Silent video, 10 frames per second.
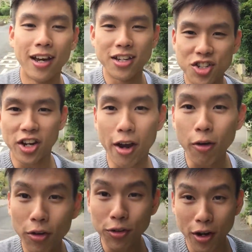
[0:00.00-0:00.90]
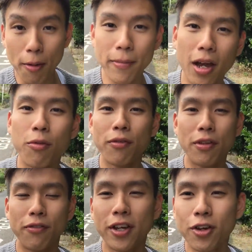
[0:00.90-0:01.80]
SG Alcon to help me out with
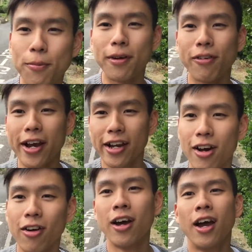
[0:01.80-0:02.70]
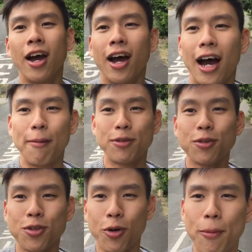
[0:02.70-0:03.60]
the video but right now I'm
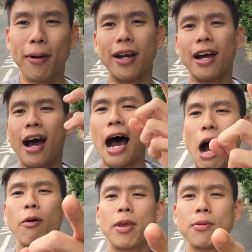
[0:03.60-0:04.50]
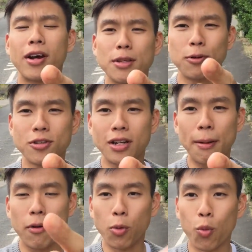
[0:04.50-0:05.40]
so sorry but I'll keep you guys posted
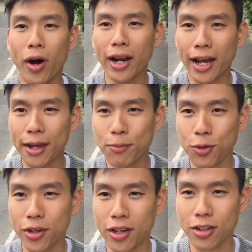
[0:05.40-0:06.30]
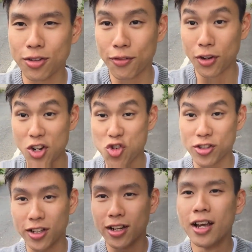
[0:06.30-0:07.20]
up on what I am doing here so if you're
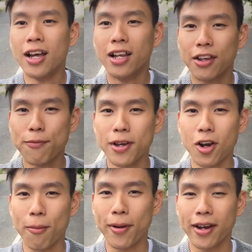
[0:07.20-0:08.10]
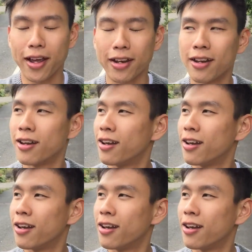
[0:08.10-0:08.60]
interested leave me a comment and